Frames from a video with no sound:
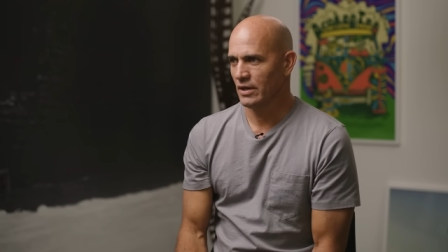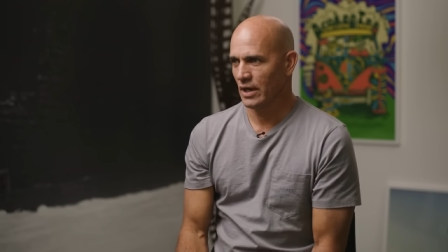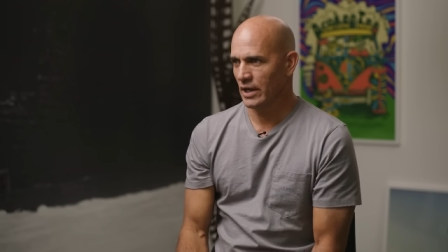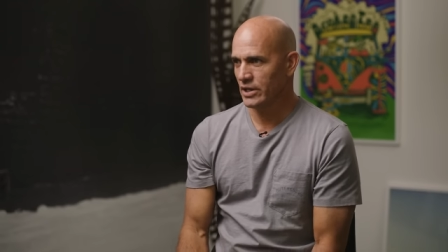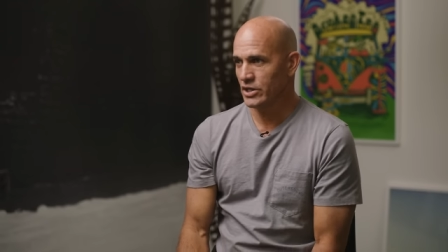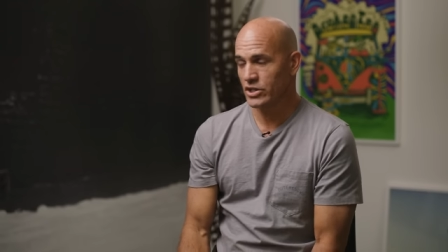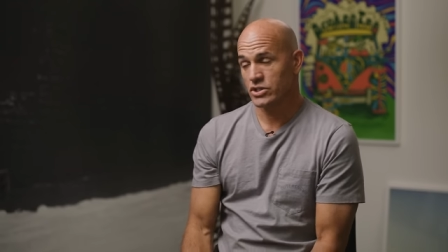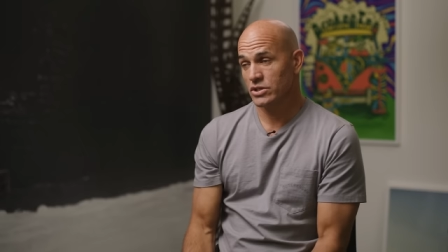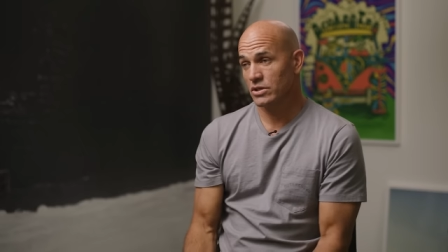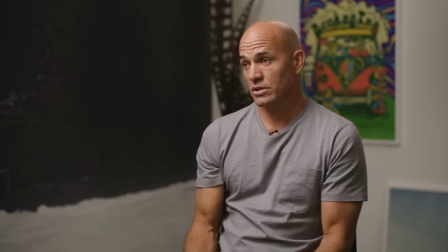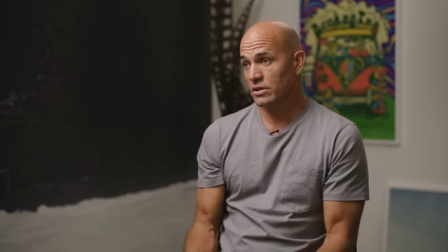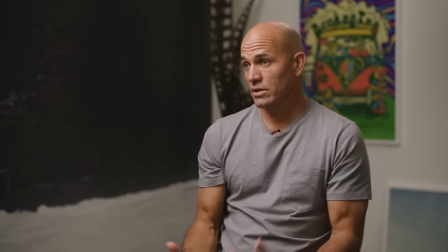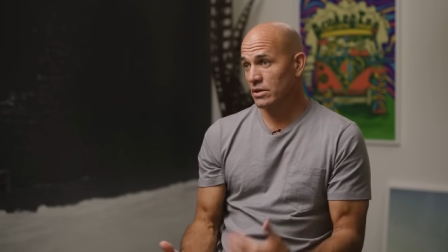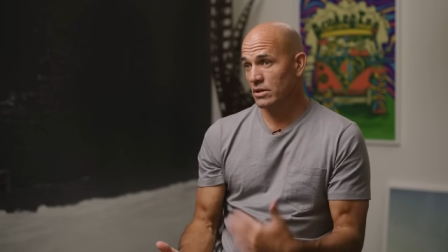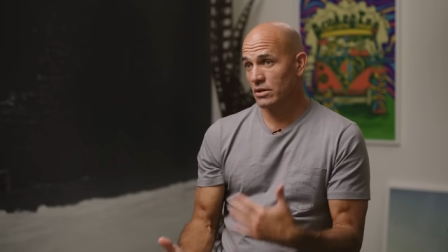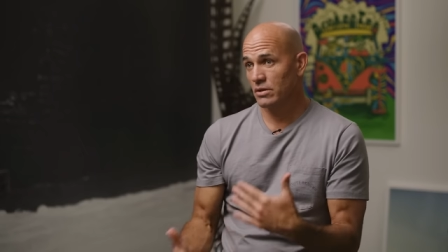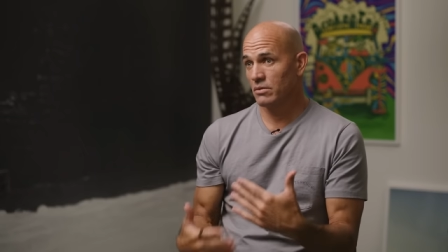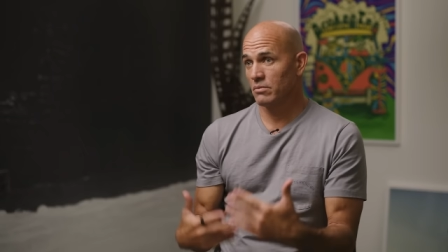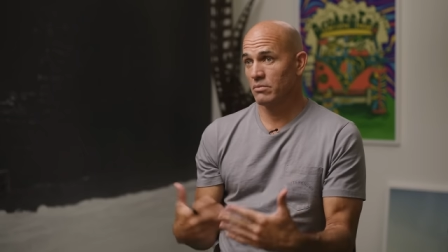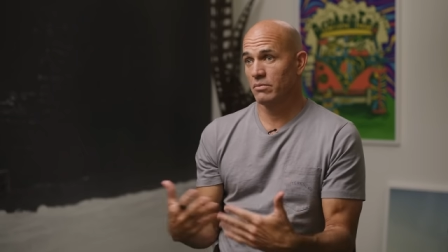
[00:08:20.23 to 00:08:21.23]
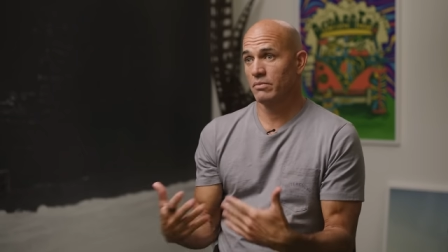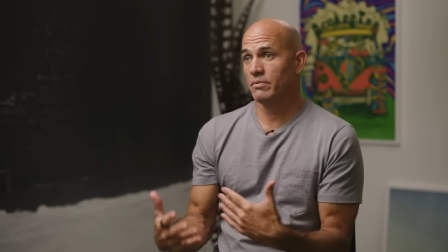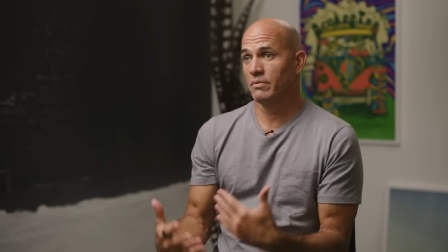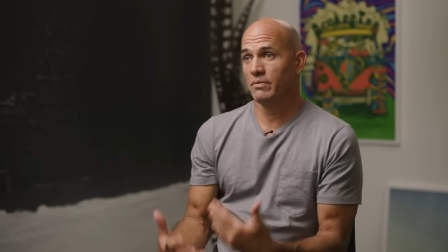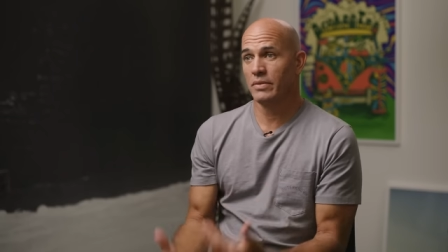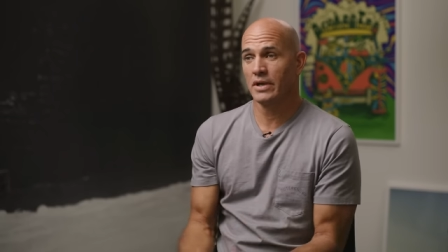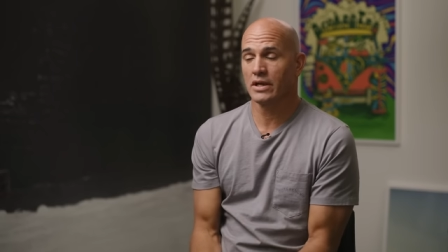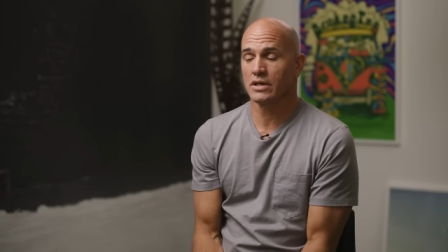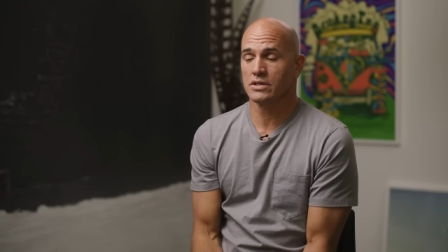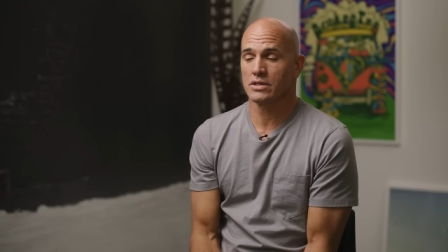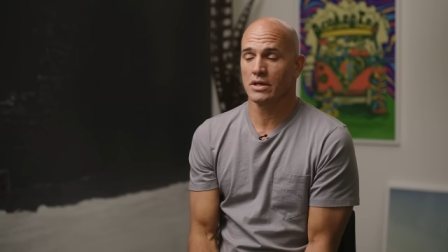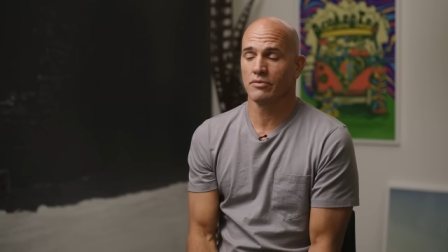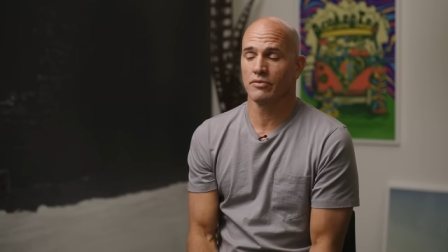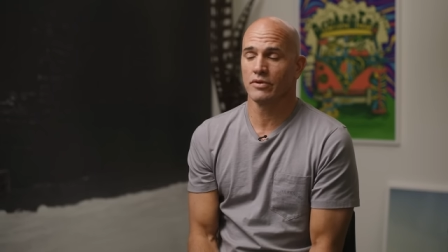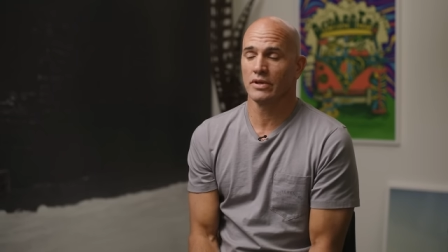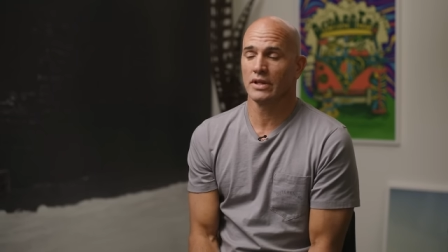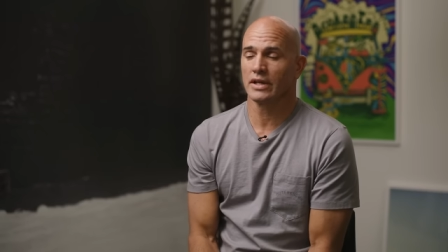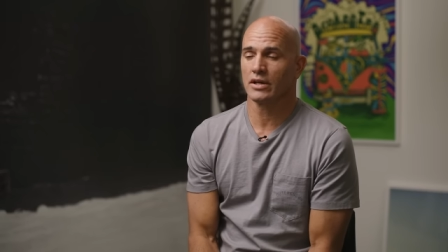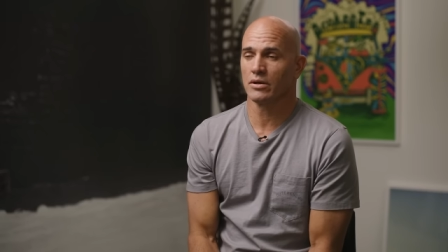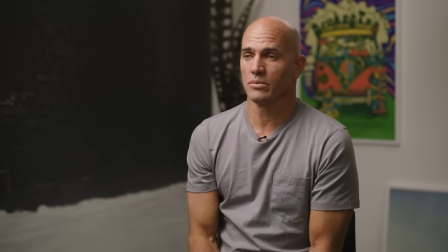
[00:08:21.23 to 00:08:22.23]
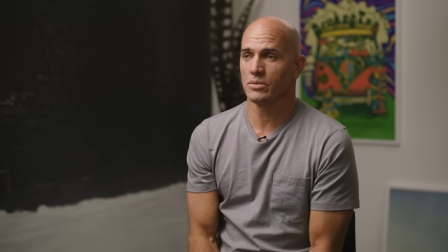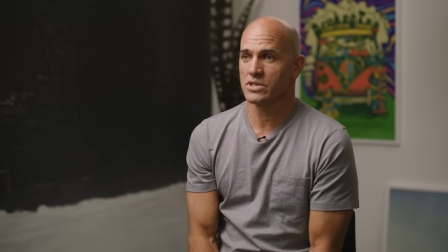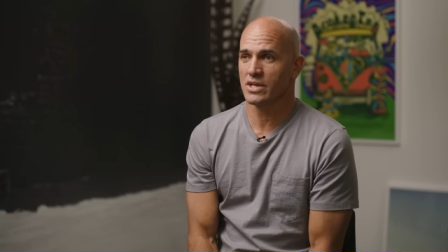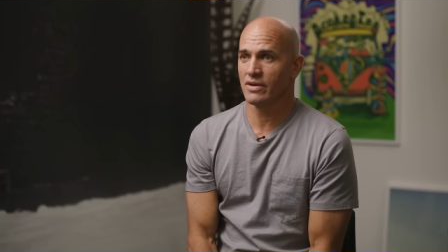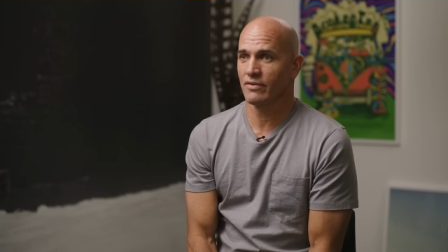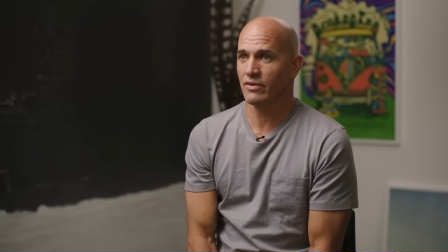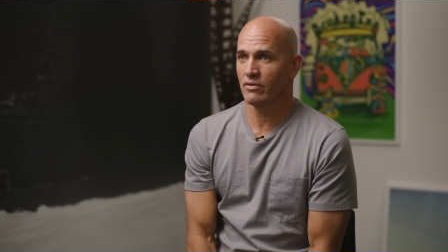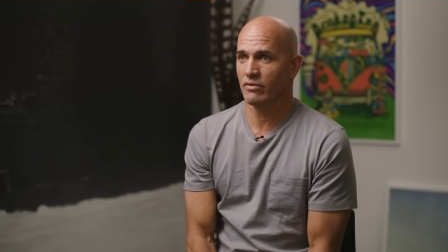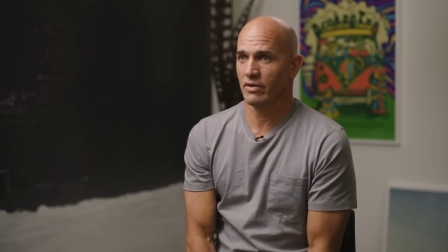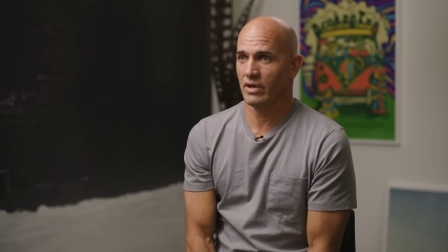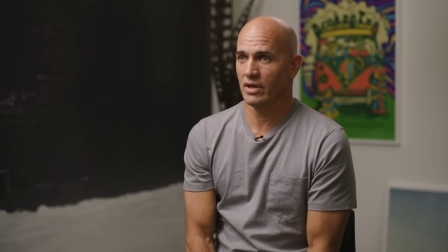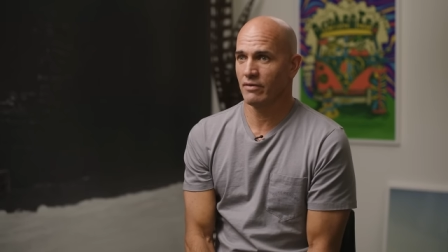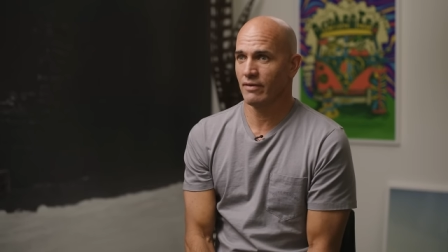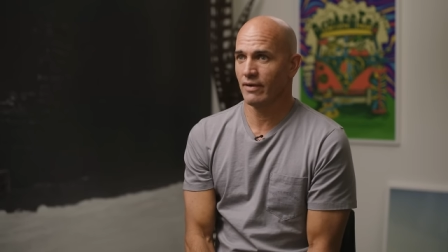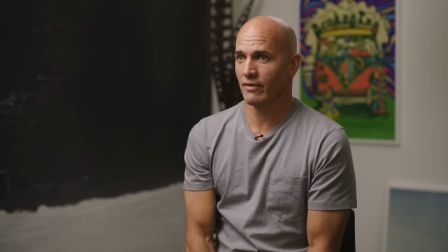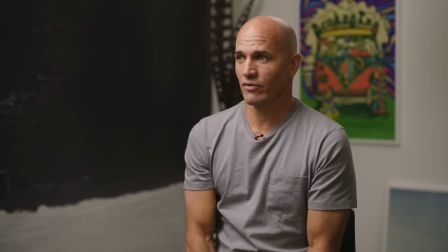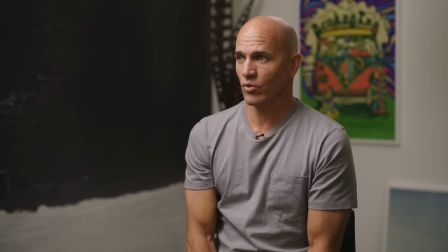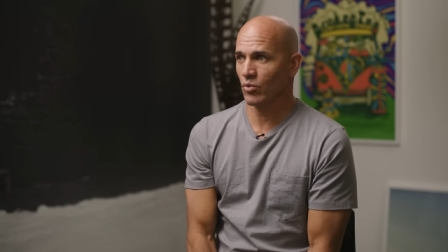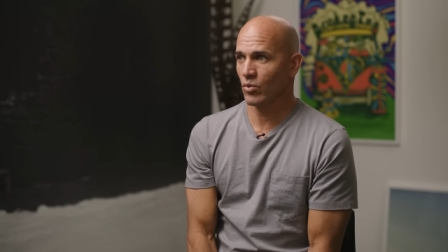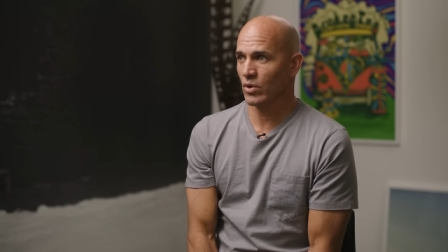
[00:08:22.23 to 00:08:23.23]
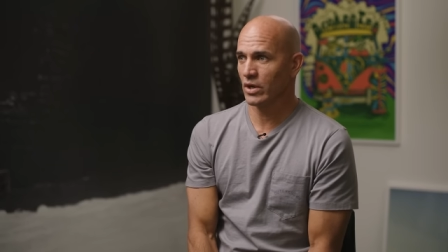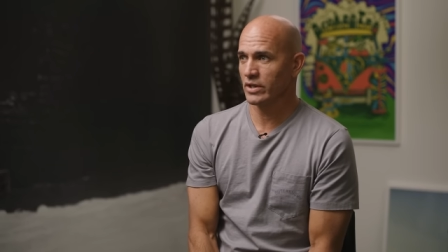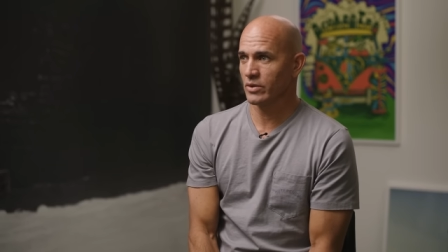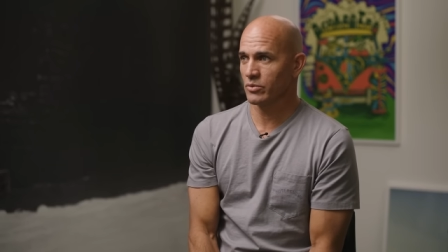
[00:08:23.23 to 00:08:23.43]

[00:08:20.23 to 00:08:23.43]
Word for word: I just, because I feel like almost every event I've ever won,